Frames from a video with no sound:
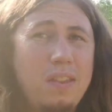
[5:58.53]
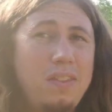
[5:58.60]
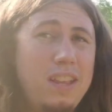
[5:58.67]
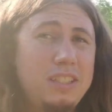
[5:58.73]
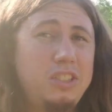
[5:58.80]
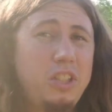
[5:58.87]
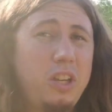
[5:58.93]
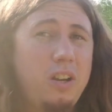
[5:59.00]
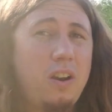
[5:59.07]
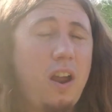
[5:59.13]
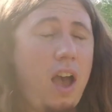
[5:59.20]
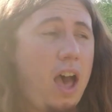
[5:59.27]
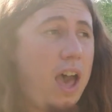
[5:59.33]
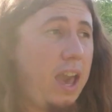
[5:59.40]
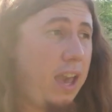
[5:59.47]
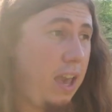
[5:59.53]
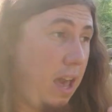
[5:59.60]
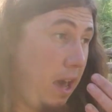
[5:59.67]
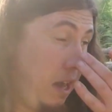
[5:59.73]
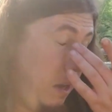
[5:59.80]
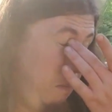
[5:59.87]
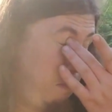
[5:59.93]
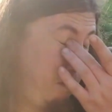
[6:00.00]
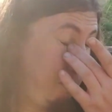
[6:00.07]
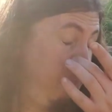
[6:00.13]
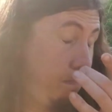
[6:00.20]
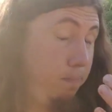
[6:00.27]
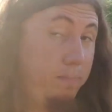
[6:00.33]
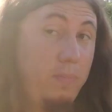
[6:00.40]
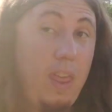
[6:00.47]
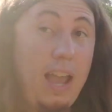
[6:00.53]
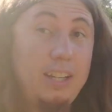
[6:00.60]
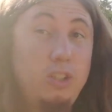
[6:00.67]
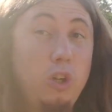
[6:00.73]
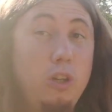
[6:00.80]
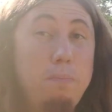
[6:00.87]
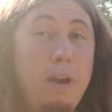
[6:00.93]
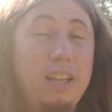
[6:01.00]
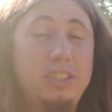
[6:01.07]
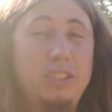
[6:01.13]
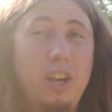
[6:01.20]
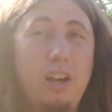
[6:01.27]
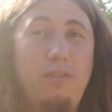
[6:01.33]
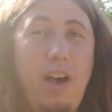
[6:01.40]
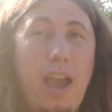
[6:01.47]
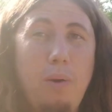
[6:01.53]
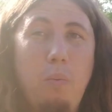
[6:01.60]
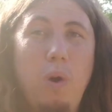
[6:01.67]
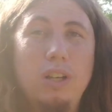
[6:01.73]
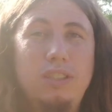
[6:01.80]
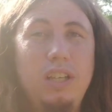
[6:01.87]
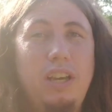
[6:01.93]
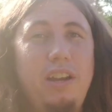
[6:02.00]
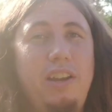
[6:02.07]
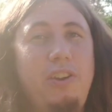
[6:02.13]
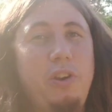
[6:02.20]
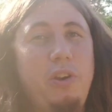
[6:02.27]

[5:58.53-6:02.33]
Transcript: This year, I told myself I wasn't gonna